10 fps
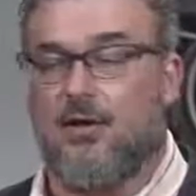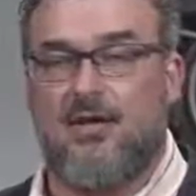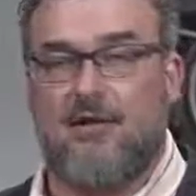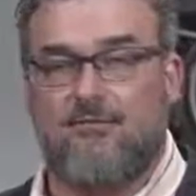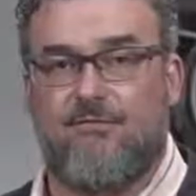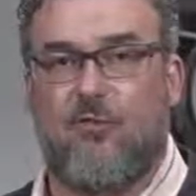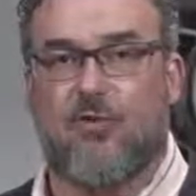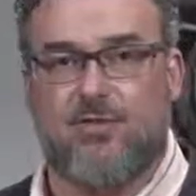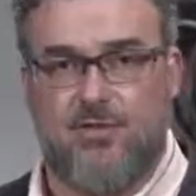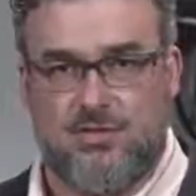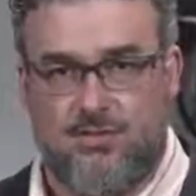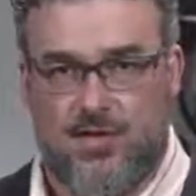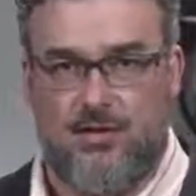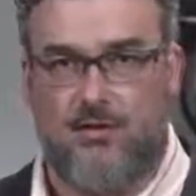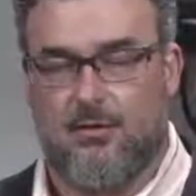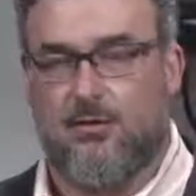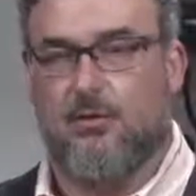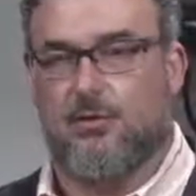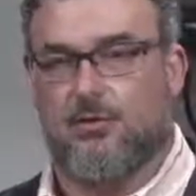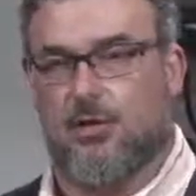That forces me
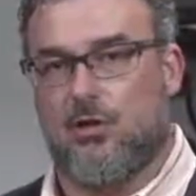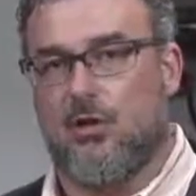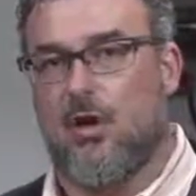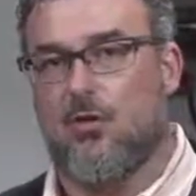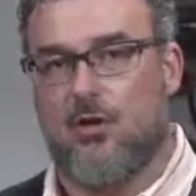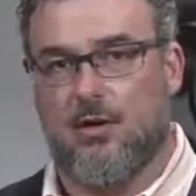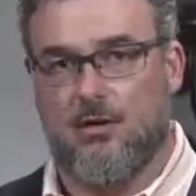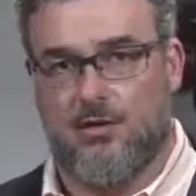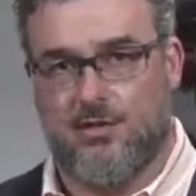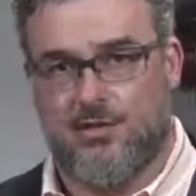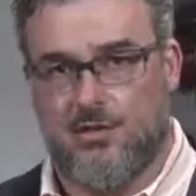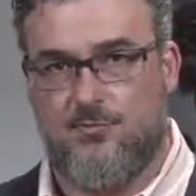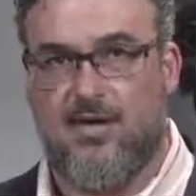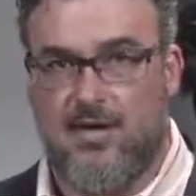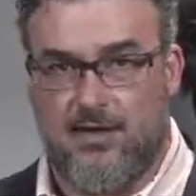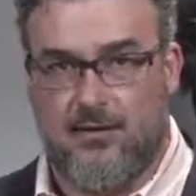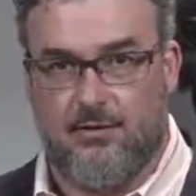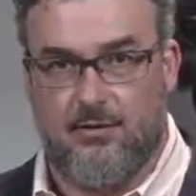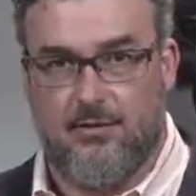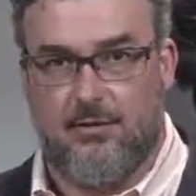to lower the speed
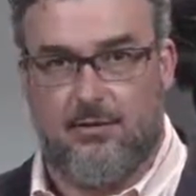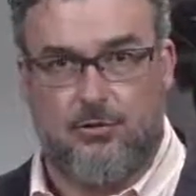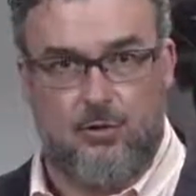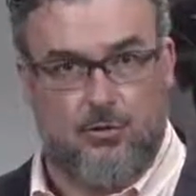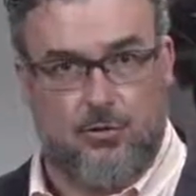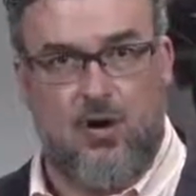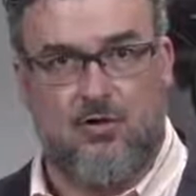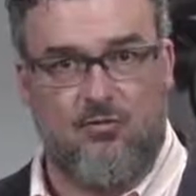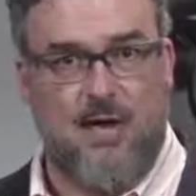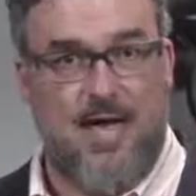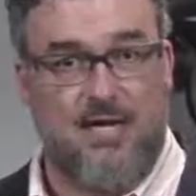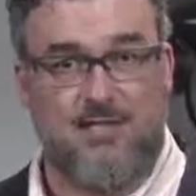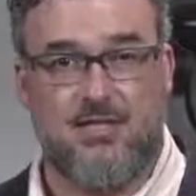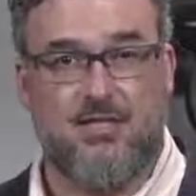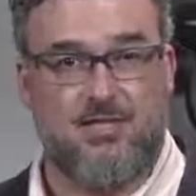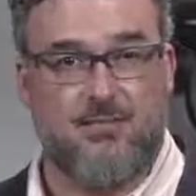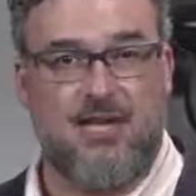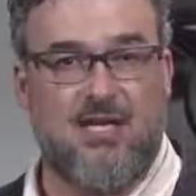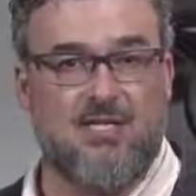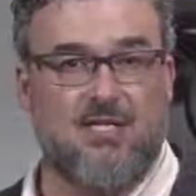to 12 pass and in some
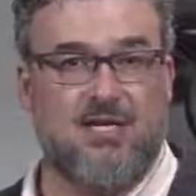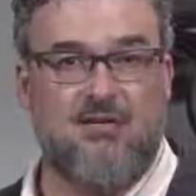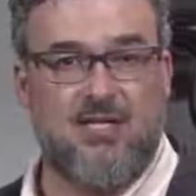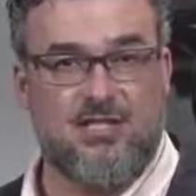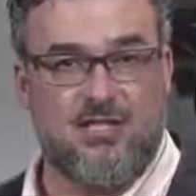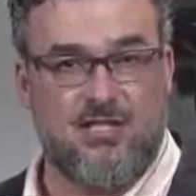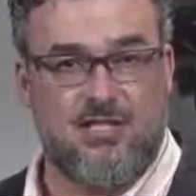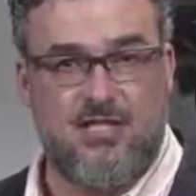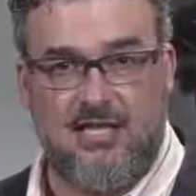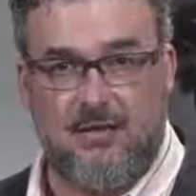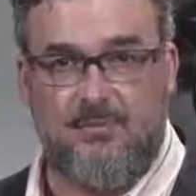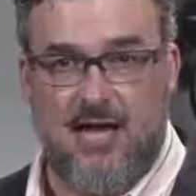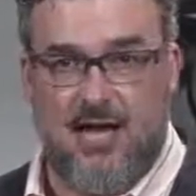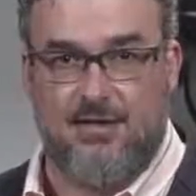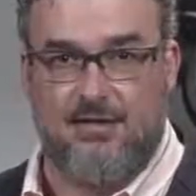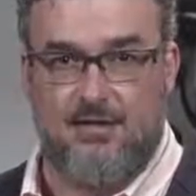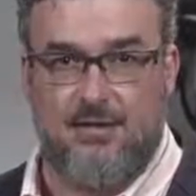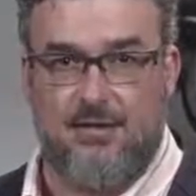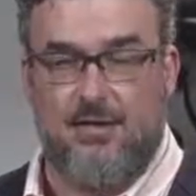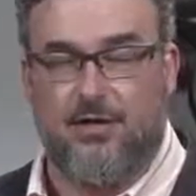cases even 16 pass
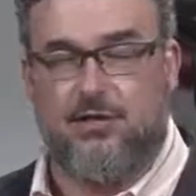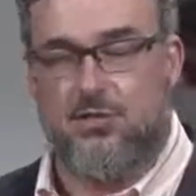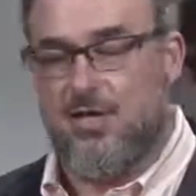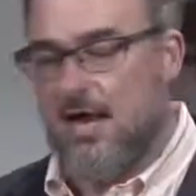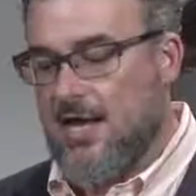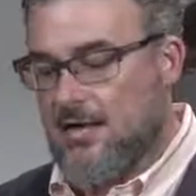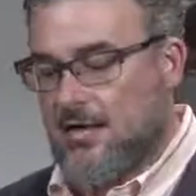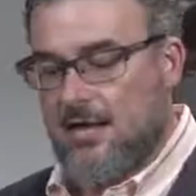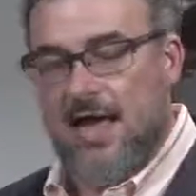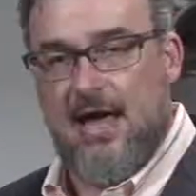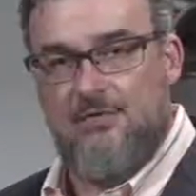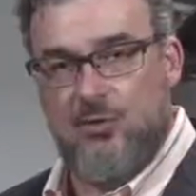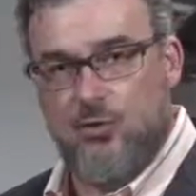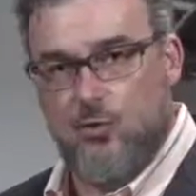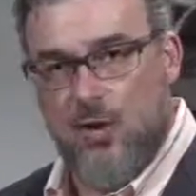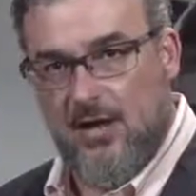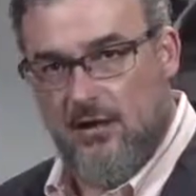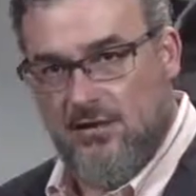so that I can have the dwell